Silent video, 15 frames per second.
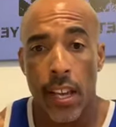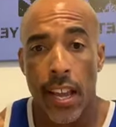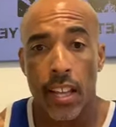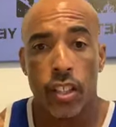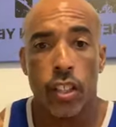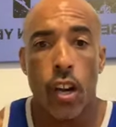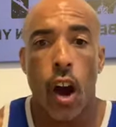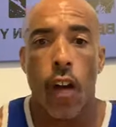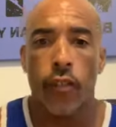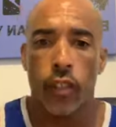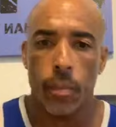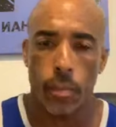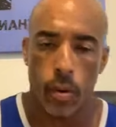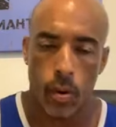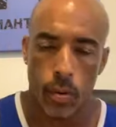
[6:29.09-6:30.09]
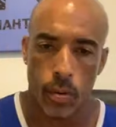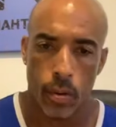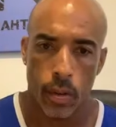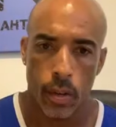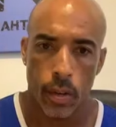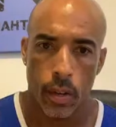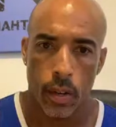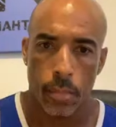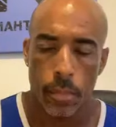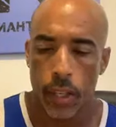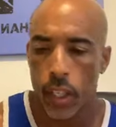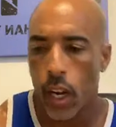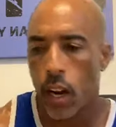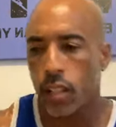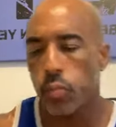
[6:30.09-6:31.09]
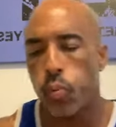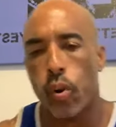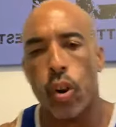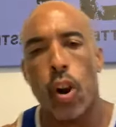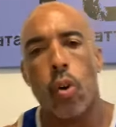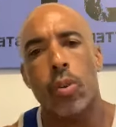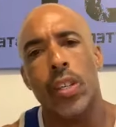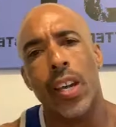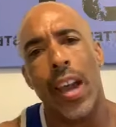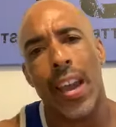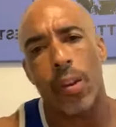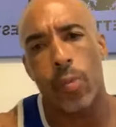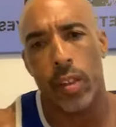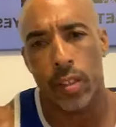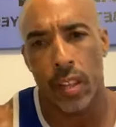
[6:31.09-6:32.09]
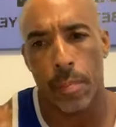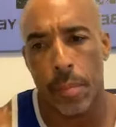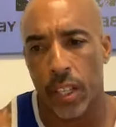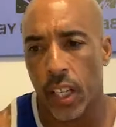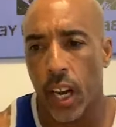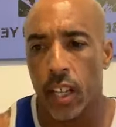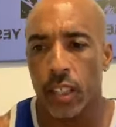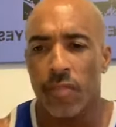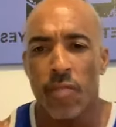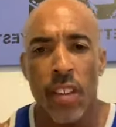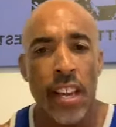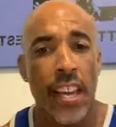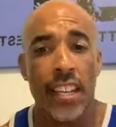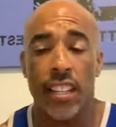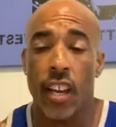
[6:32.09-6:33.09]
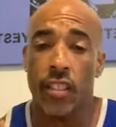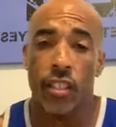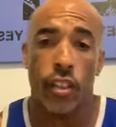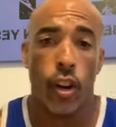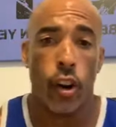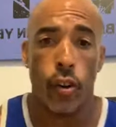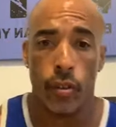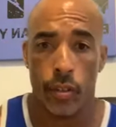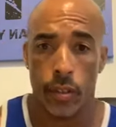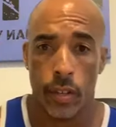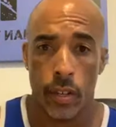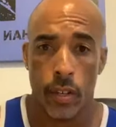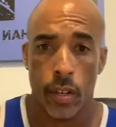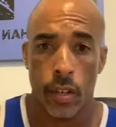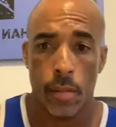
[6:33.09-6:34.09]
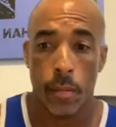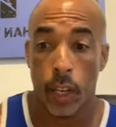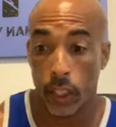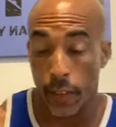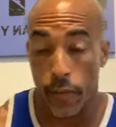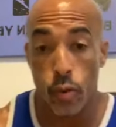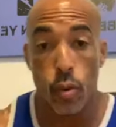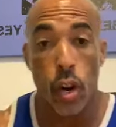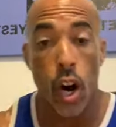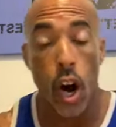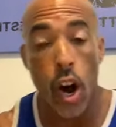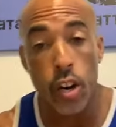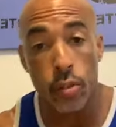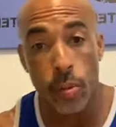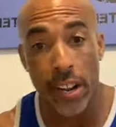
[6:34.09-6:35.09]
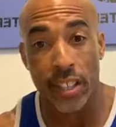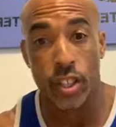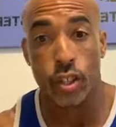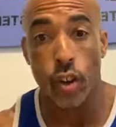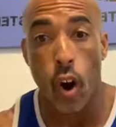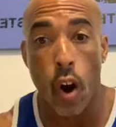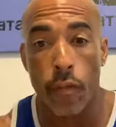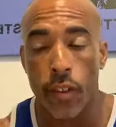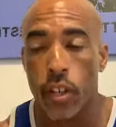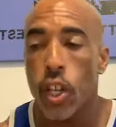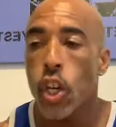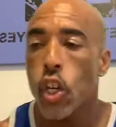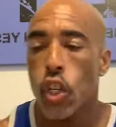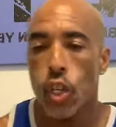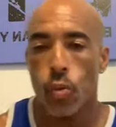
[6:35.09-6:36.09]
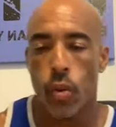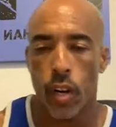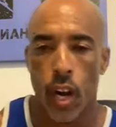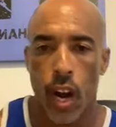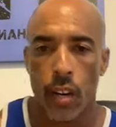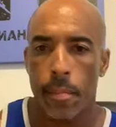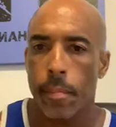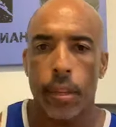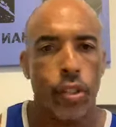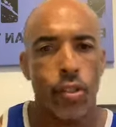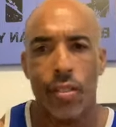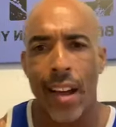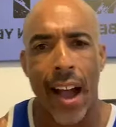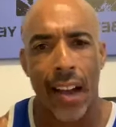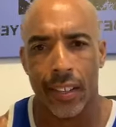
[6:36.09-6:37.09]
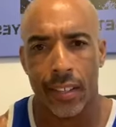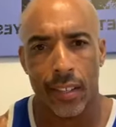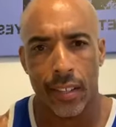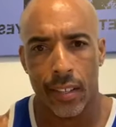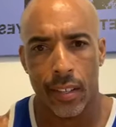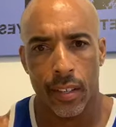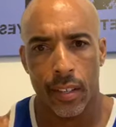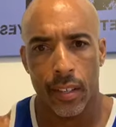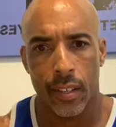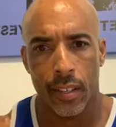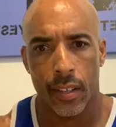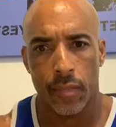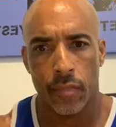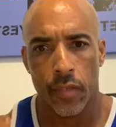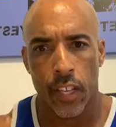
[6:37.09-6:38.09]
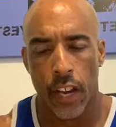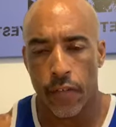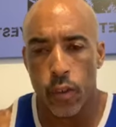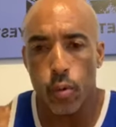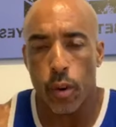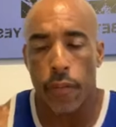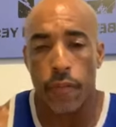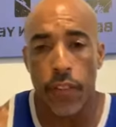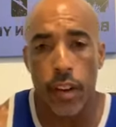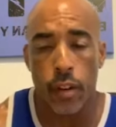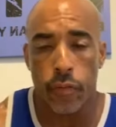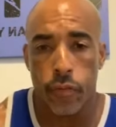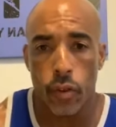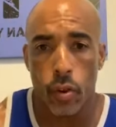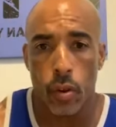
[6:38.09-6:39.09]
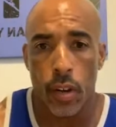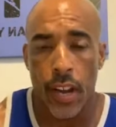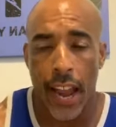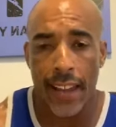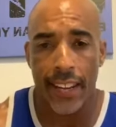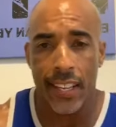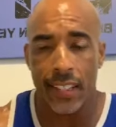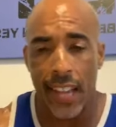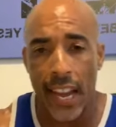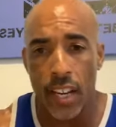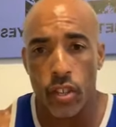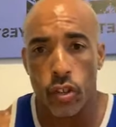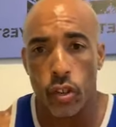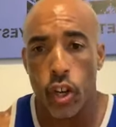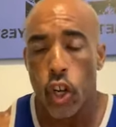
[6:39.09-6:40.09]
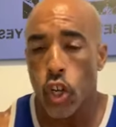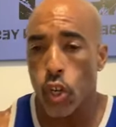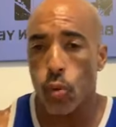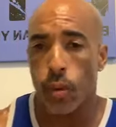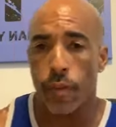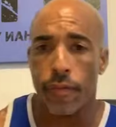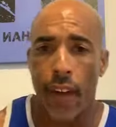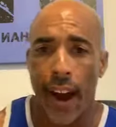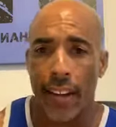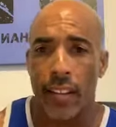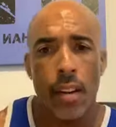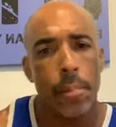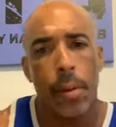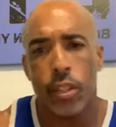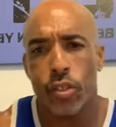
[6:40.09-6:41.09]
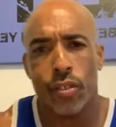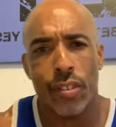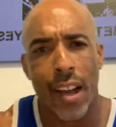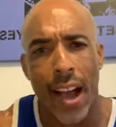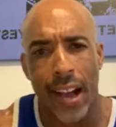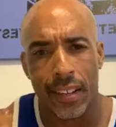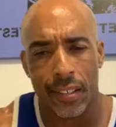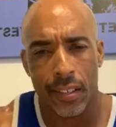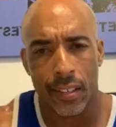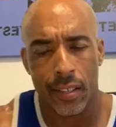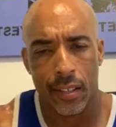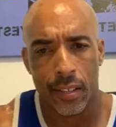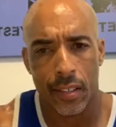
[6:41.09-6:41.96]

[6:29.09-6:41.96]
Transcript: it's comfortable, because we're okay with it, because it doesn't hurt. Because if you were hungry and starving, you would hunt, but you're not. If you were fearful and in danger, you would fight, but you're not.